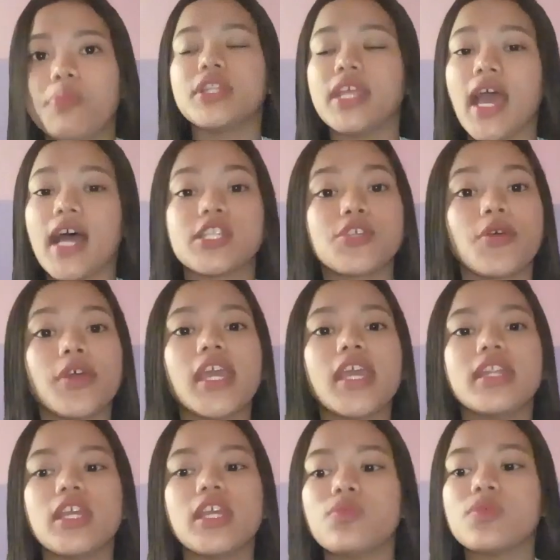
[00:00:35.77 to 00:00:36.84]
But yeah,
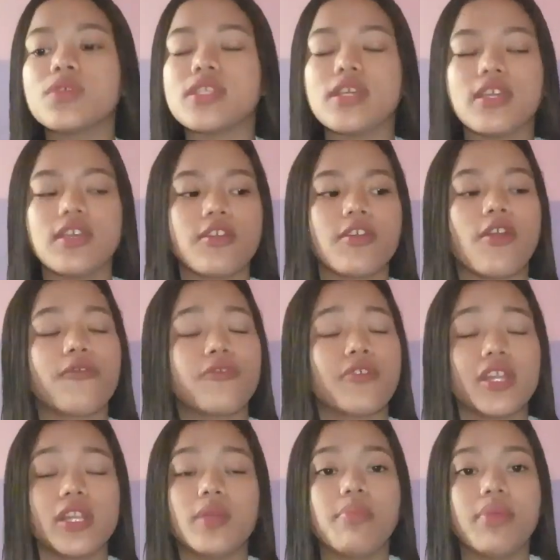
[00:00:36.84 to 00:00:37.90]
2018 was the year
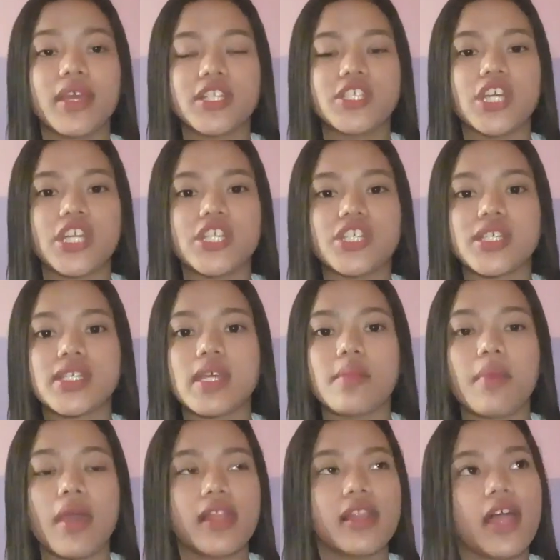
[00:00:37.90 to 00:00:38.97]
of really big
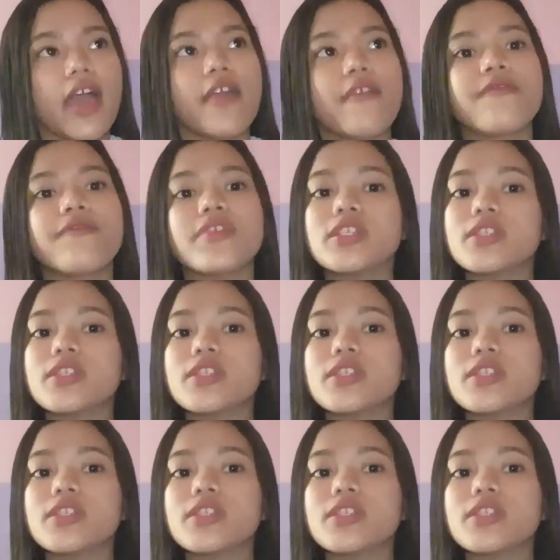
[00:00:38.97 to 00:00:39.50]
changes in my life.